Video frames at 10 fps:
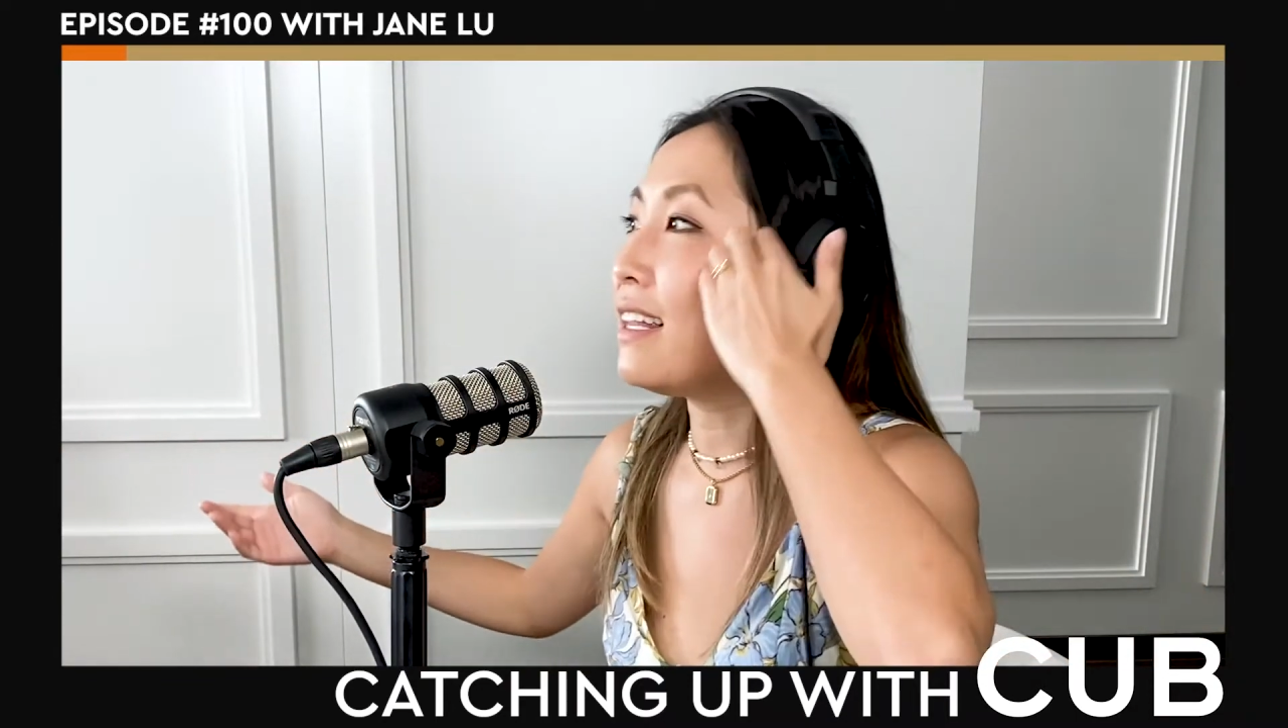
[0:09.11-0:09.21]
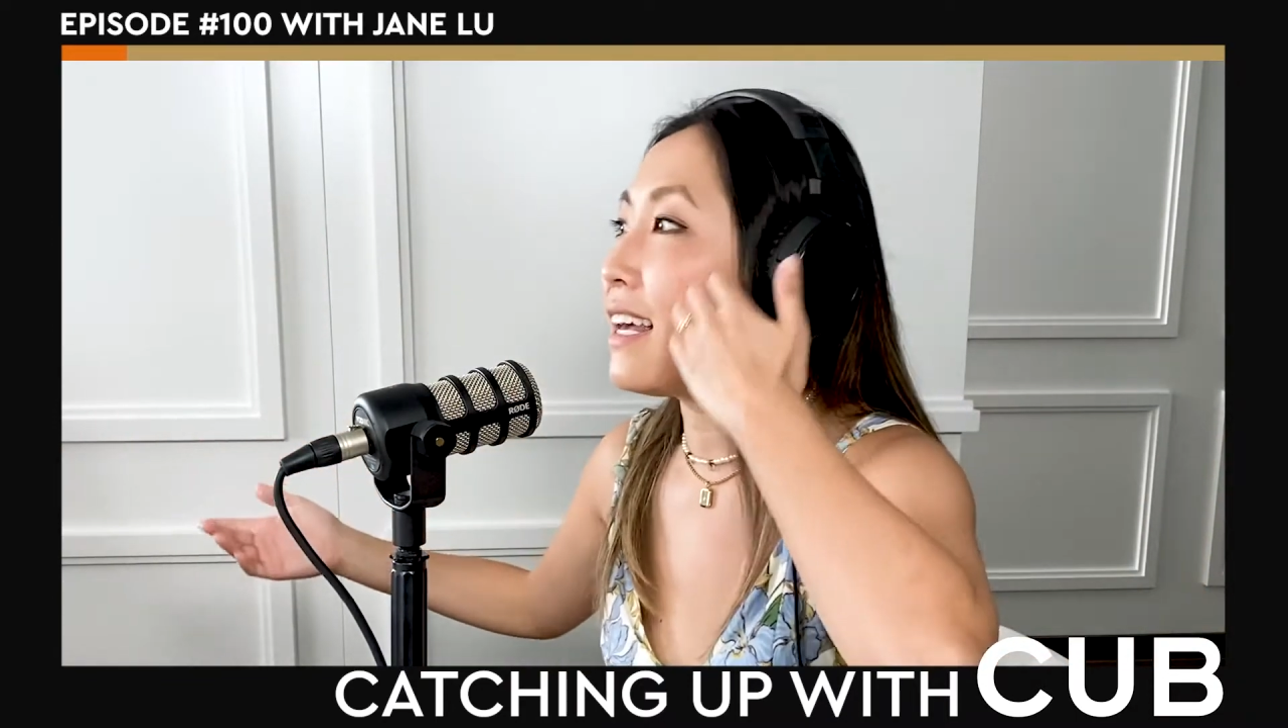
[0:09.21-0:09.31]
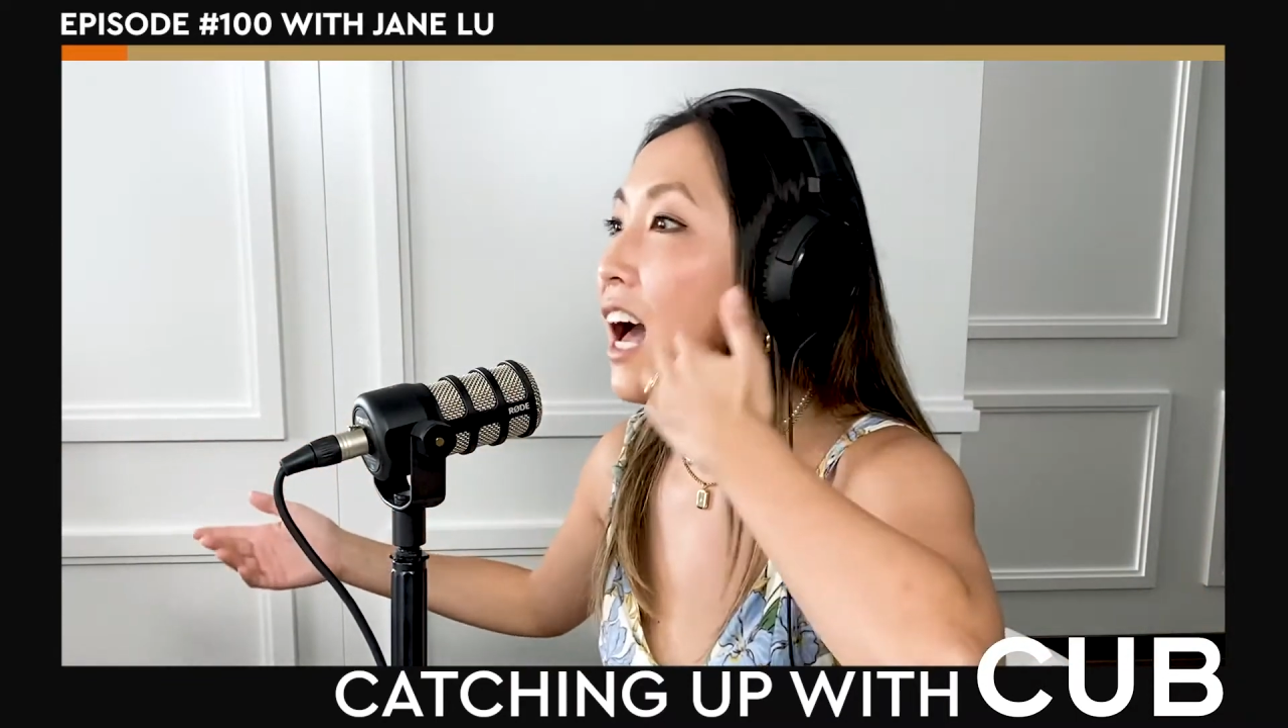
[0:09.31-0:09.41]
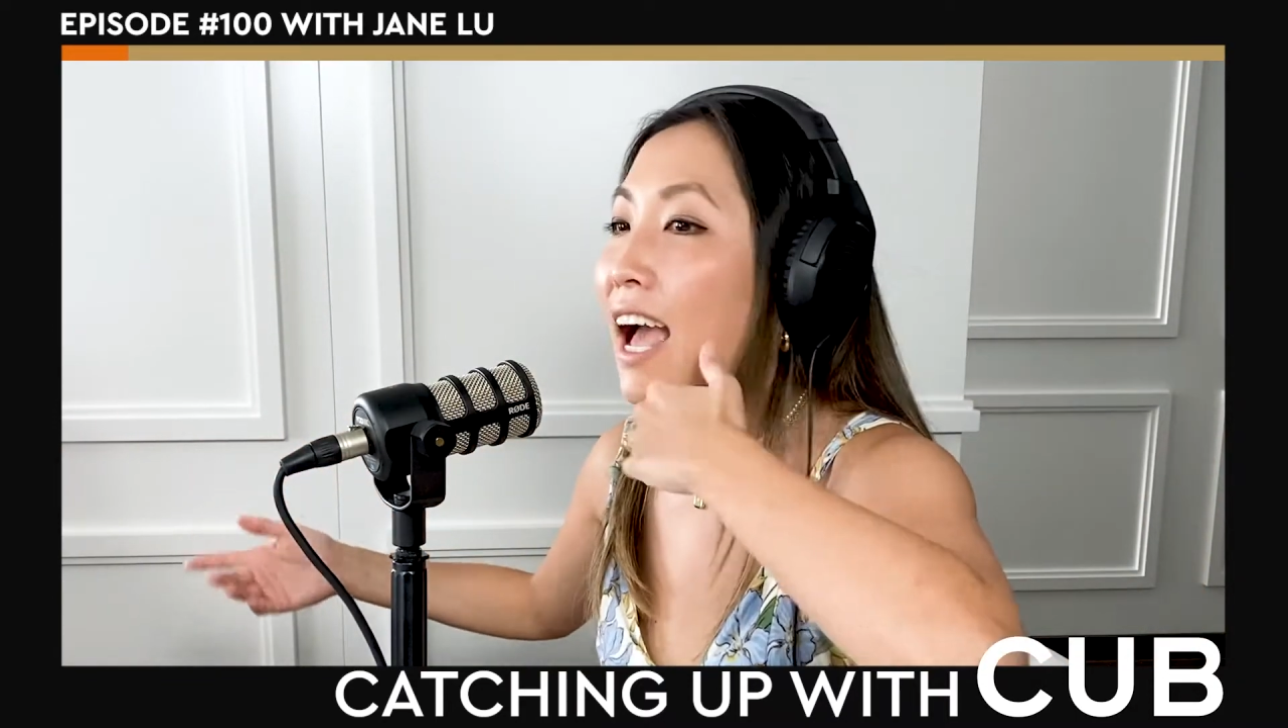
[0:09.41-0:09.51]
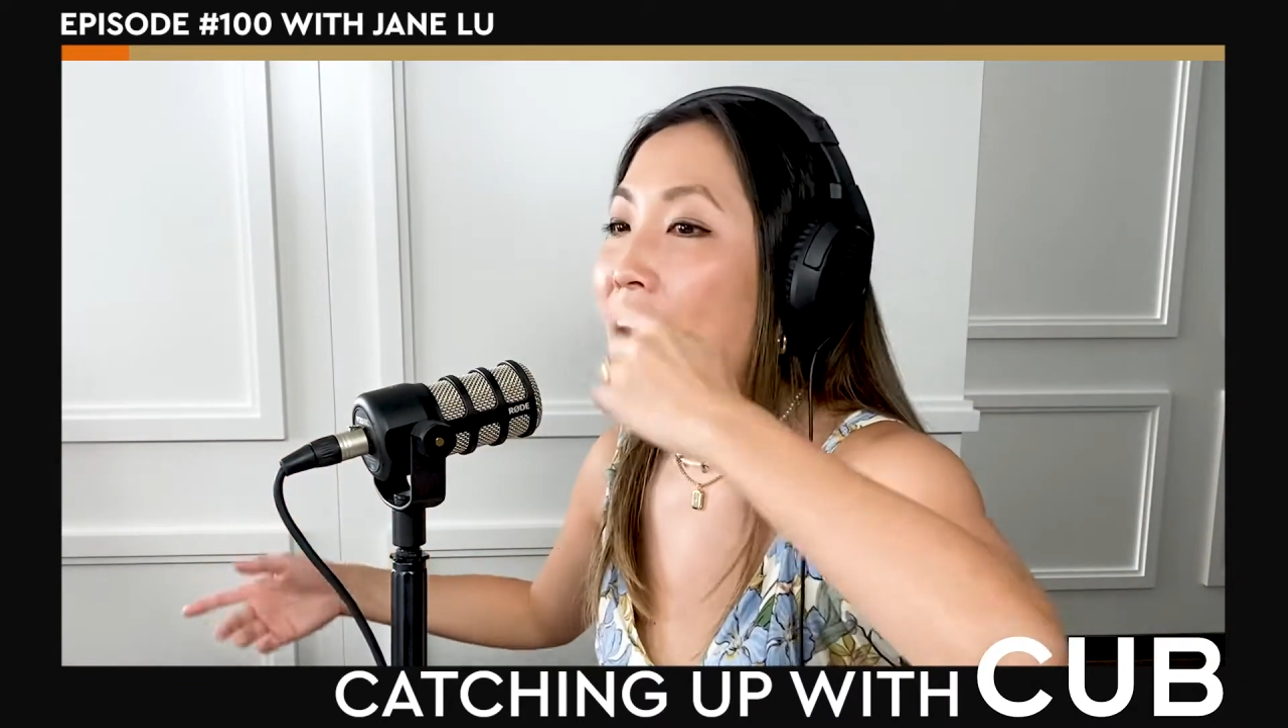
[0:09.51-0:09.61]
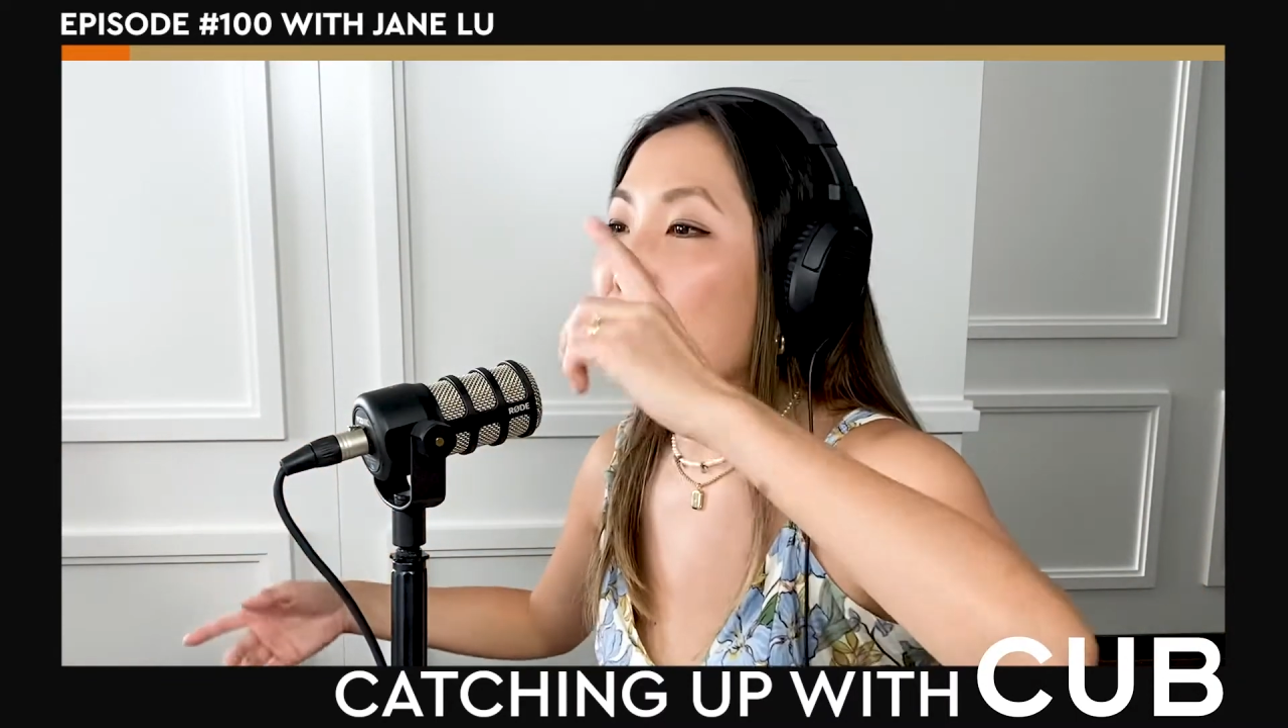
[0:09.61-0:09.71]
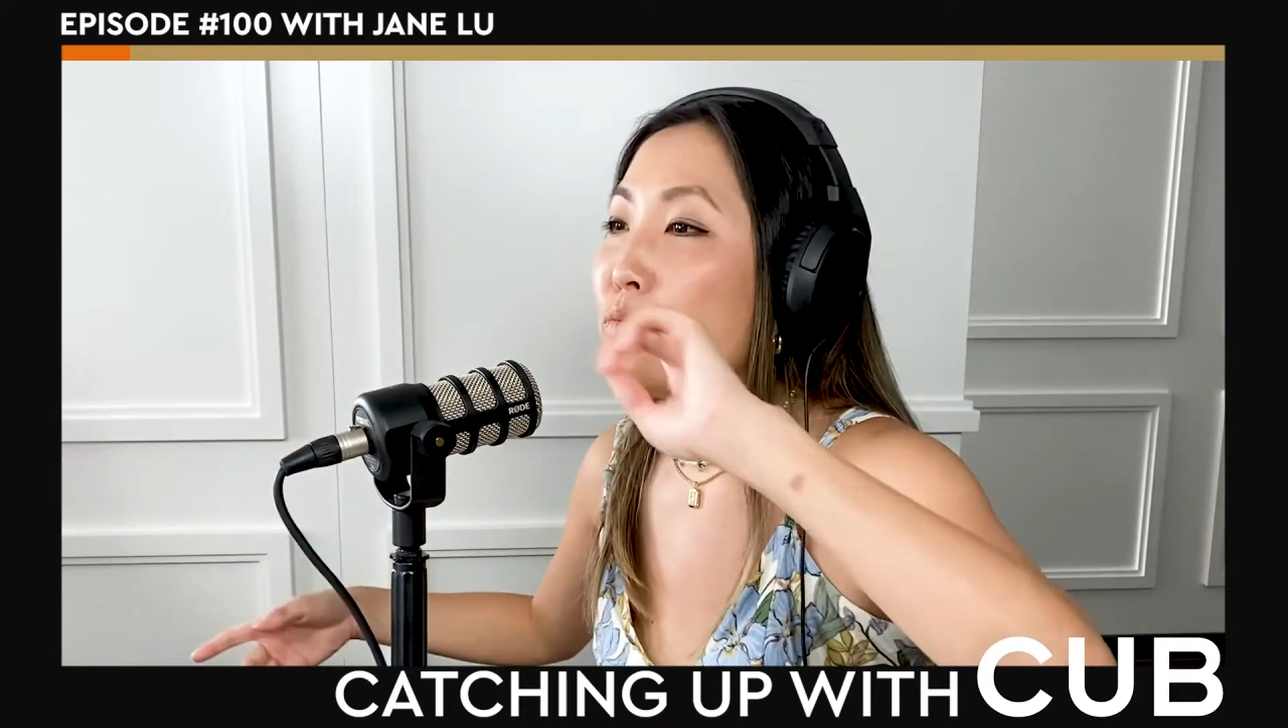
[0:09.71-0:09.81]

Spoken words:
Like I had